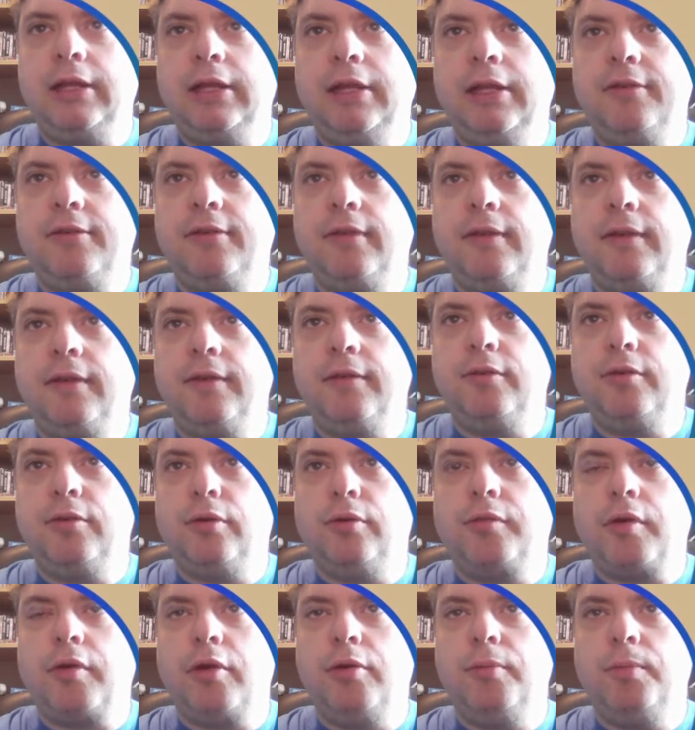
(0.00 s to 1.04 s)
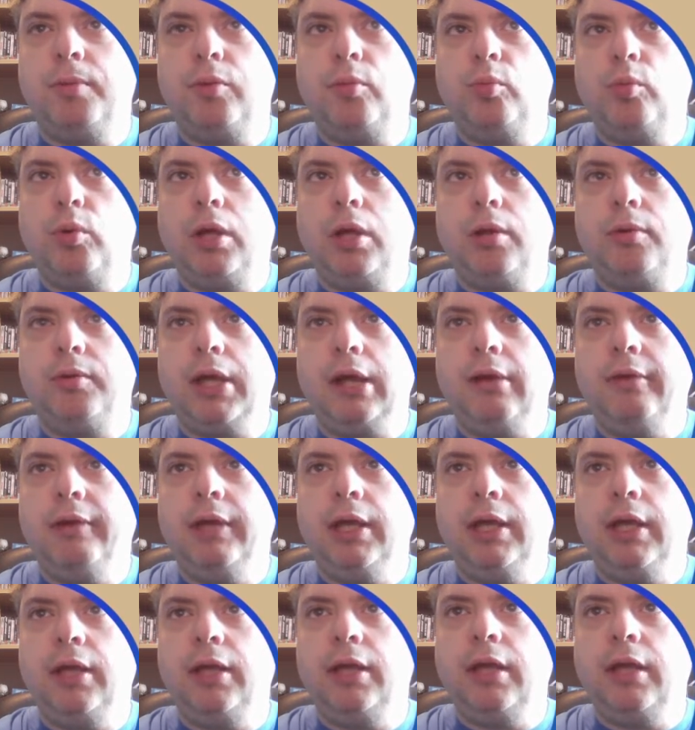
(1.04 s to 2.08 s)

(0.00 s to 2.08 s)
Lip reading: into the sort of open world area,